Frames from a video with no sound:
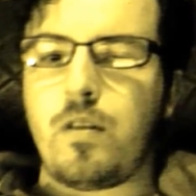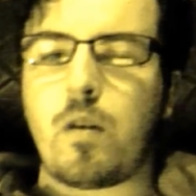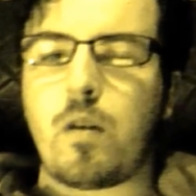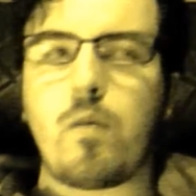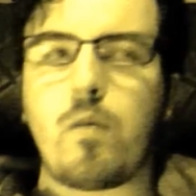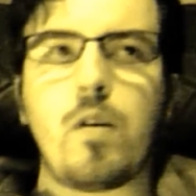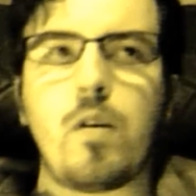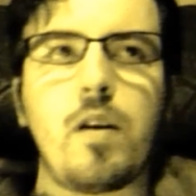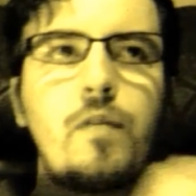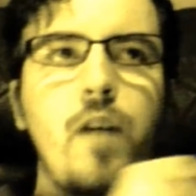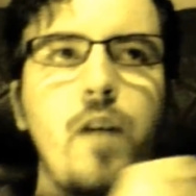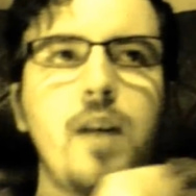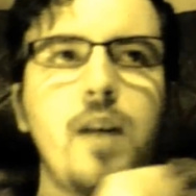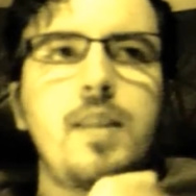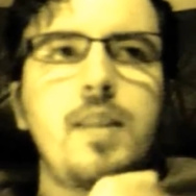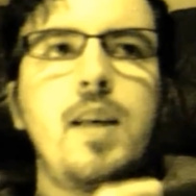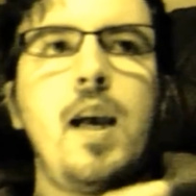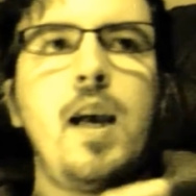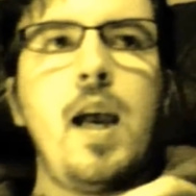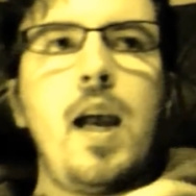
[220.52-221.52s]
In fact,
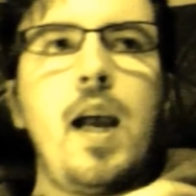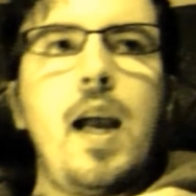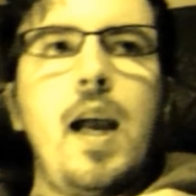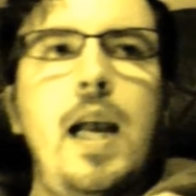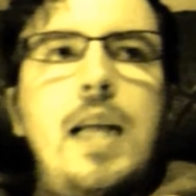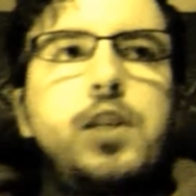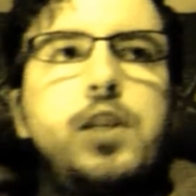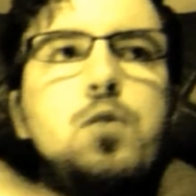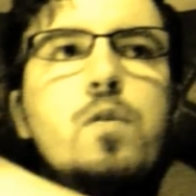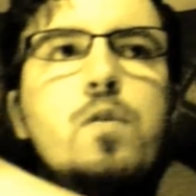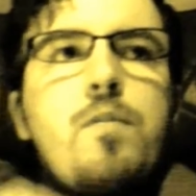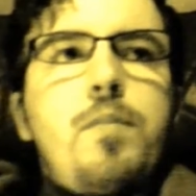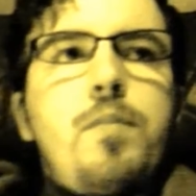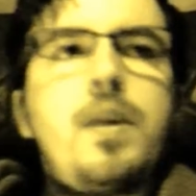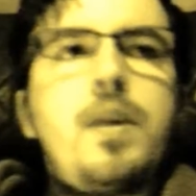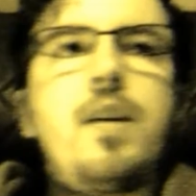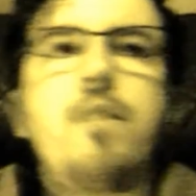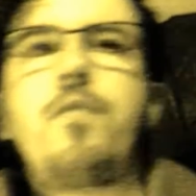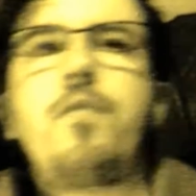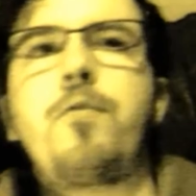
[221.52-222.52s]
it's sort of
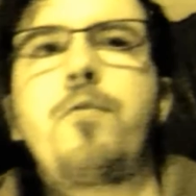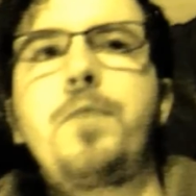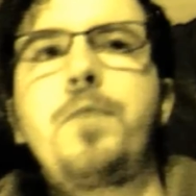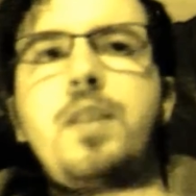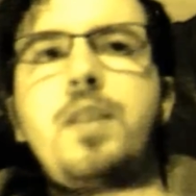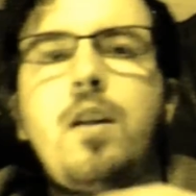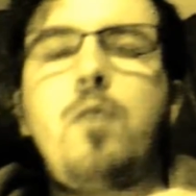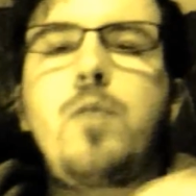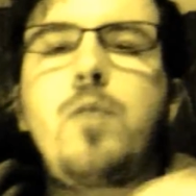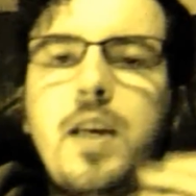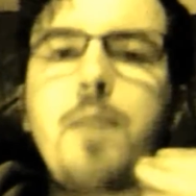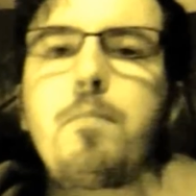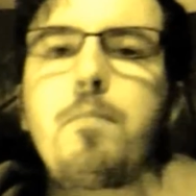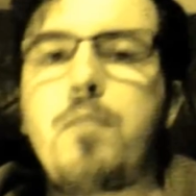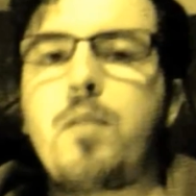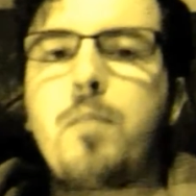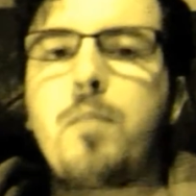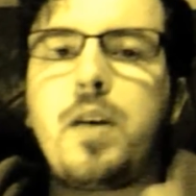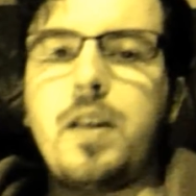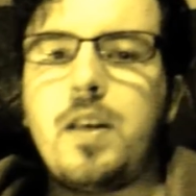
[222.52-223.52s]
being very slowly
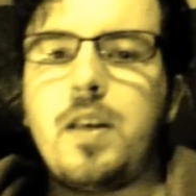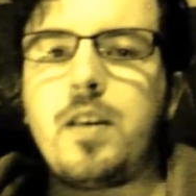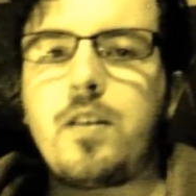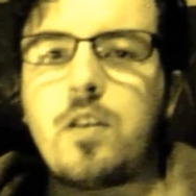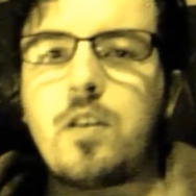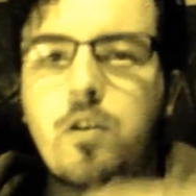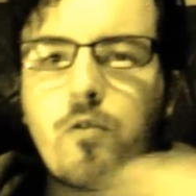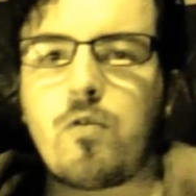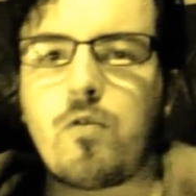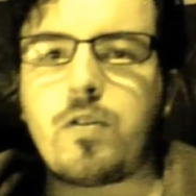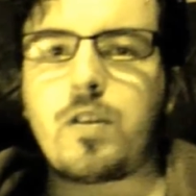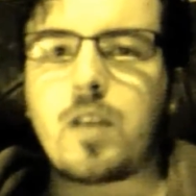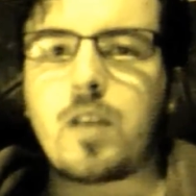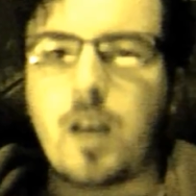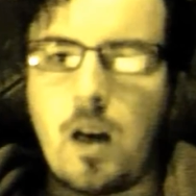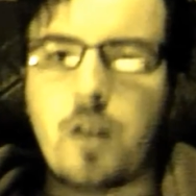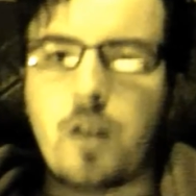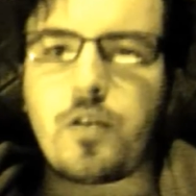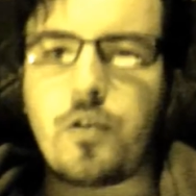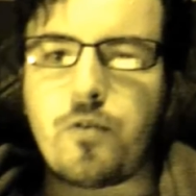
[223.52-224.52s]
implemented across the
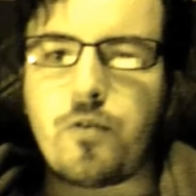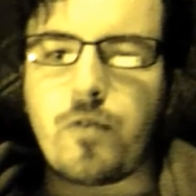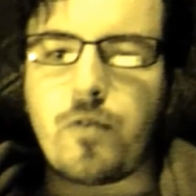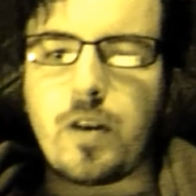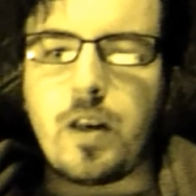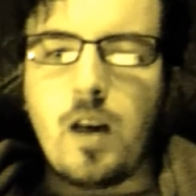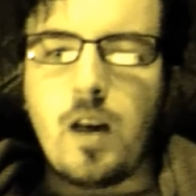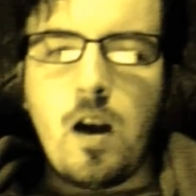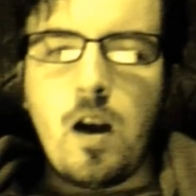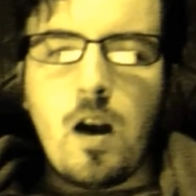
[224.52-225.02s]
country.